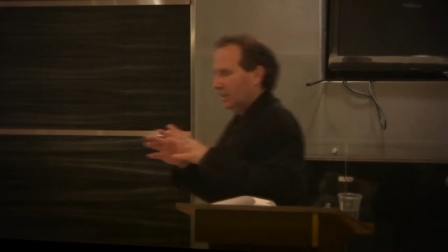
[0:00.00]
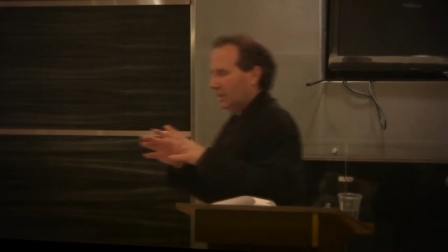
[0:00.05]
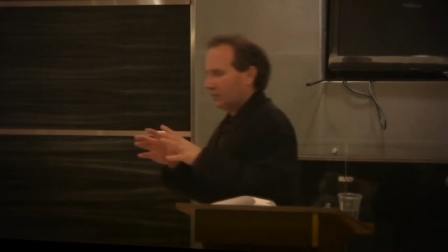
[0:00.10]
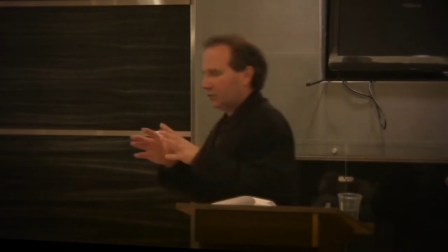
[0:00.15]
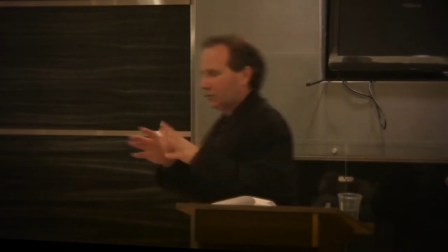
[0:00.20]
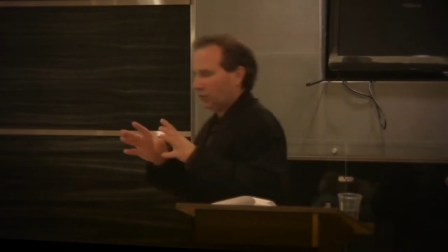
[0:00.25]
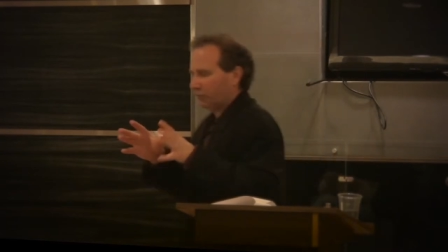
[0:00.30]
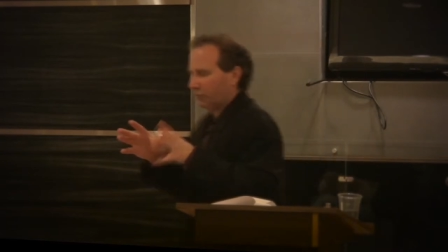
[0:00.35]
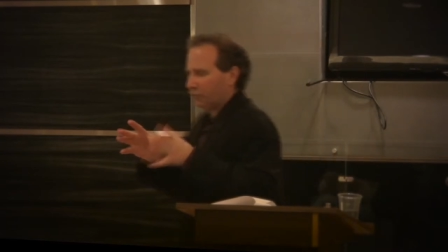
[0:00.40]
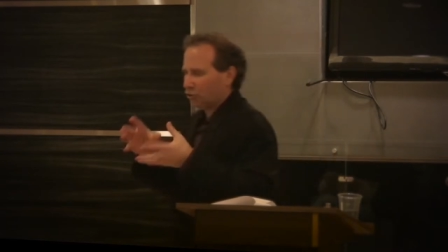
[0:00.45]

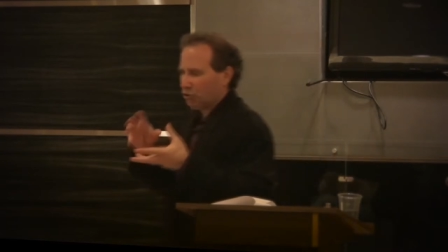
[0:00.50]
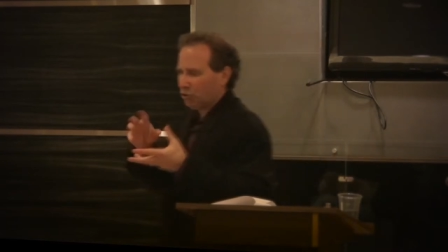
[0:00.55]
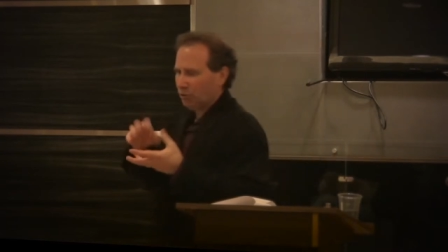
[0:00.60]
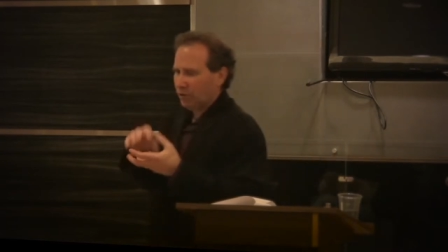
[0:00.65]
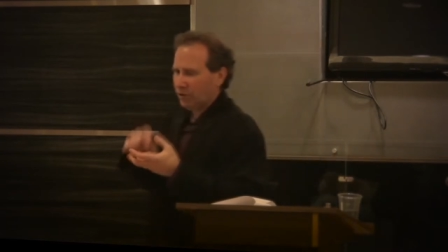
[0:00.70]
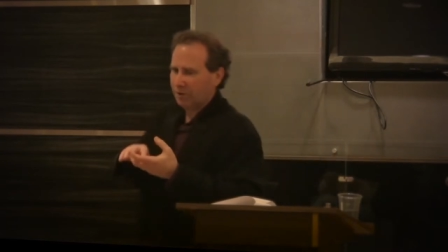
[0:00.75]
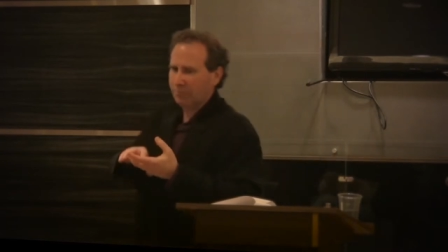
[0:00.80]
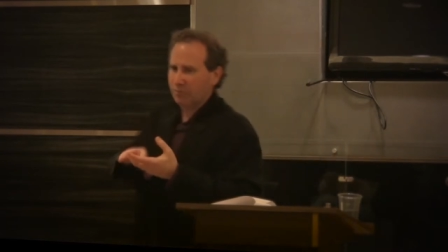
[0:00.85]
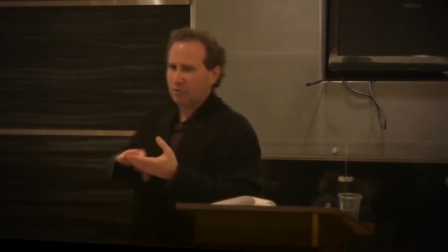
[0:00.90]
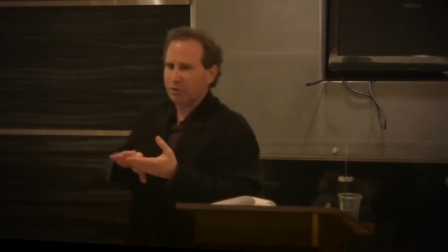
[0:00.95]
so if you're
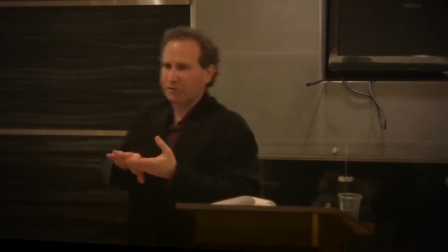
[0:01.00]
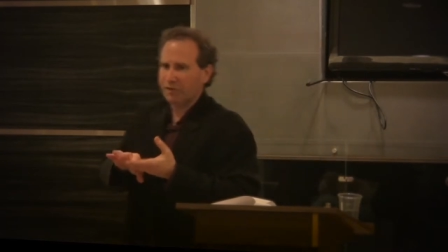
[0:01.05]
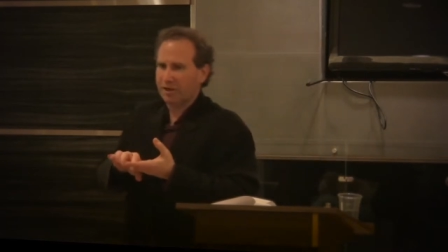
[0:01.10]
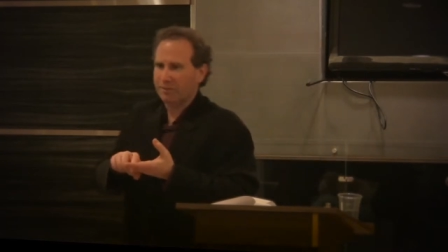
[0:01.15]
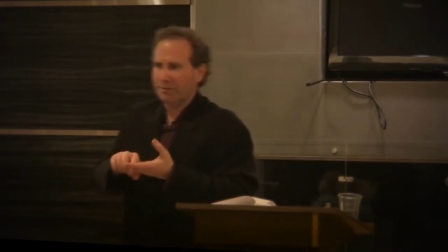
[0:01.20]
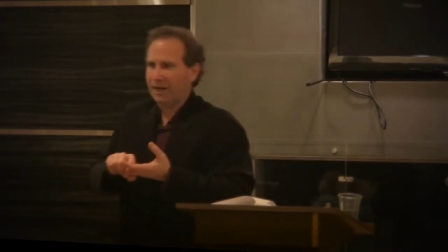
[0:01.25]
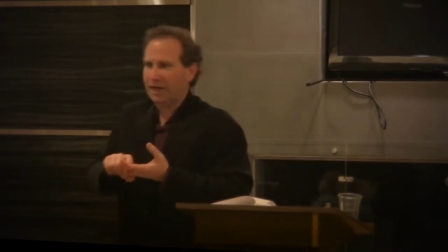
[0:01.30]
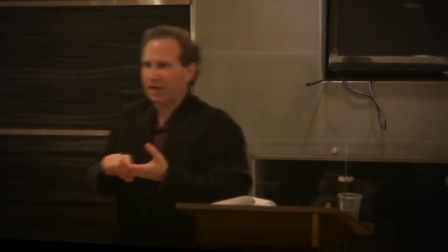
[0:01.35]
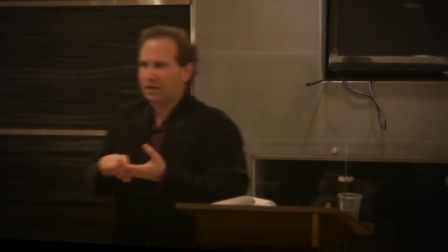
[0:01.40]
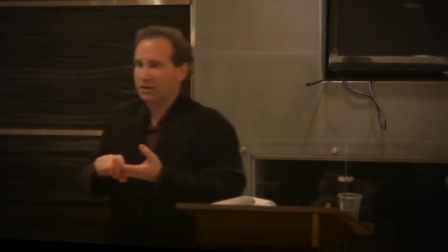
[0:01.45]
doing a movie
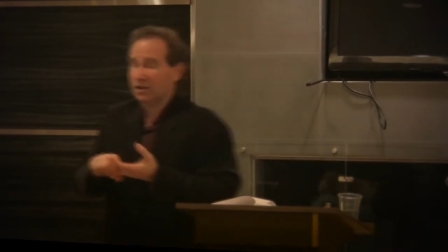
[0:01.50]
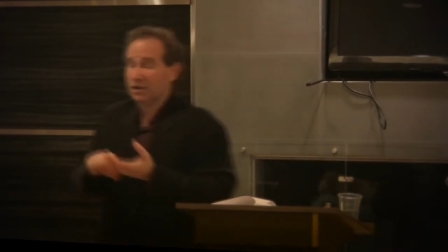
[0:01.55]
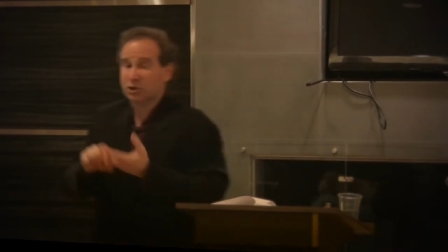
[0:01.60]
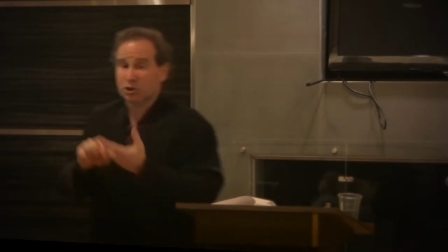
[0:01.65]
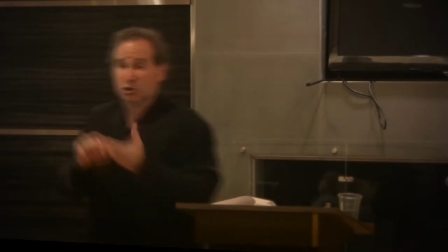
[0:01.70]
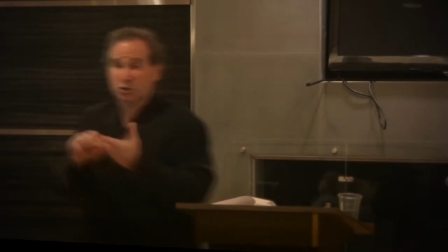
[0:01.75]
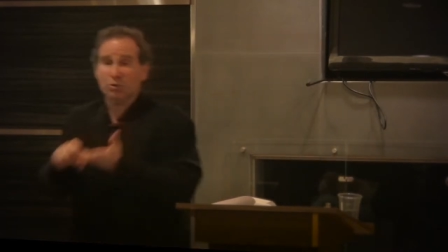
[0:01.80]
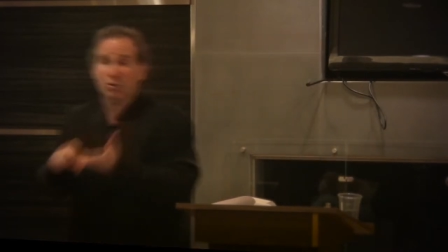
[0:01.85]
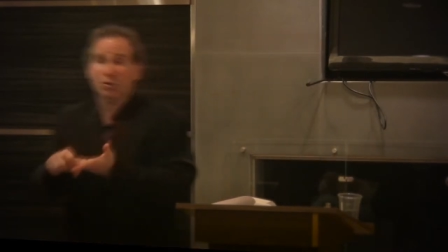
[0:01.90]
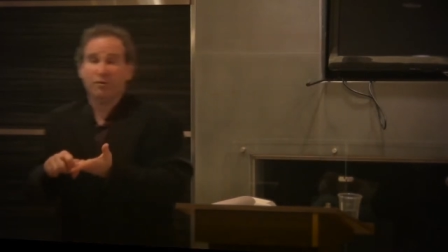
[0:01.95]
about a
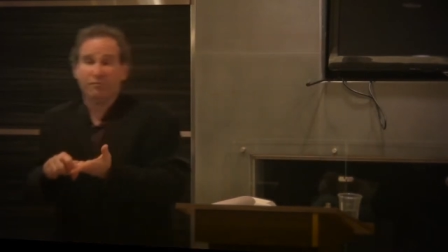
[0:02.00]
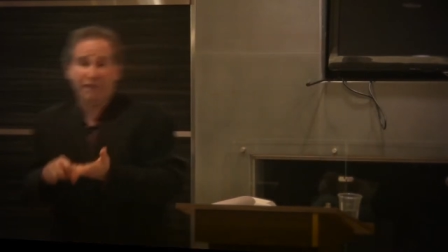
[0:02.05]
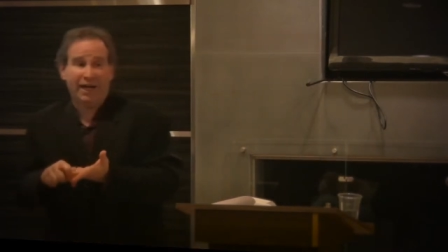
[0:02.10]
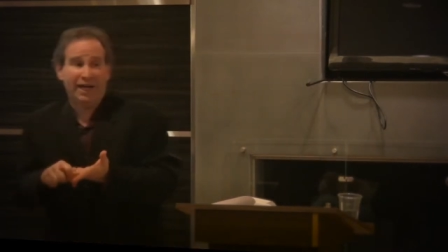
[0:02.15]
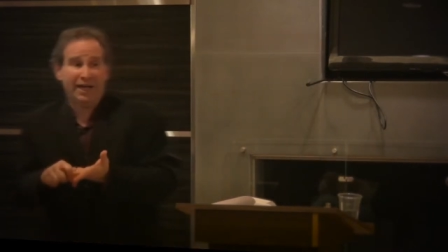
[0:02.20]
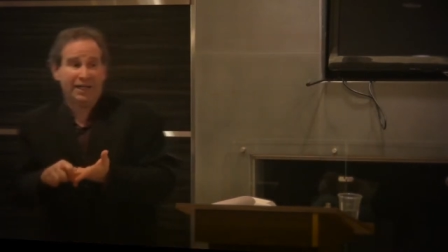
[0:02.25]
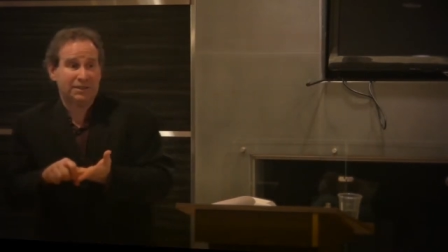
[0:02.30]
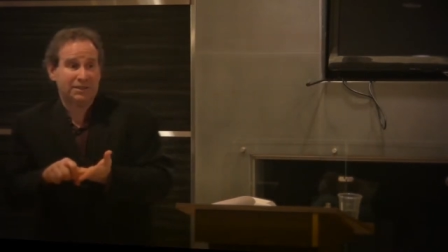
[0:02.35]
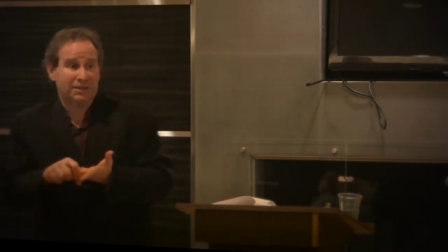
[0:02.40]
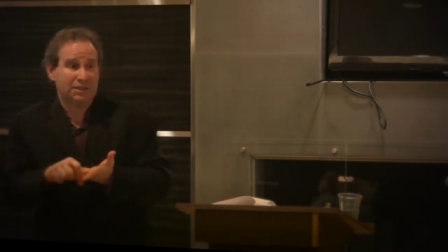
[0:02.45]
true
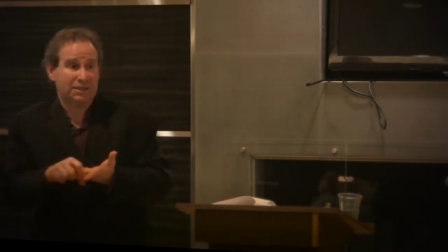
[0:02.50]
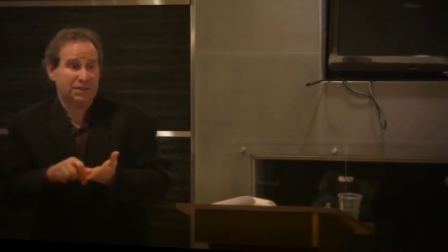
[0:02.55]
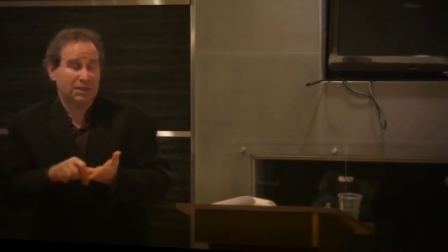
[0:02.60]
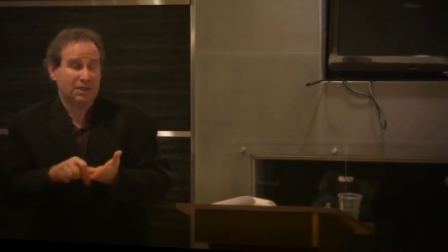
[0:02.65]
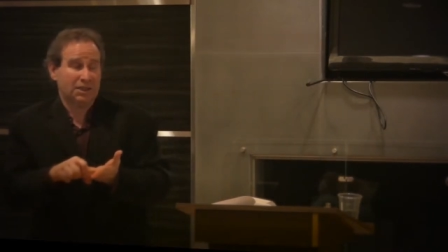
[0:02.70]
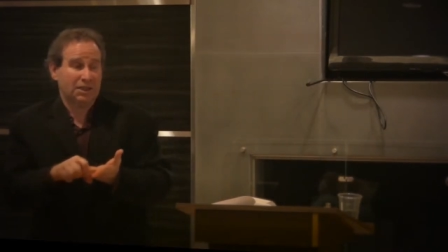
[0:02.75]
event,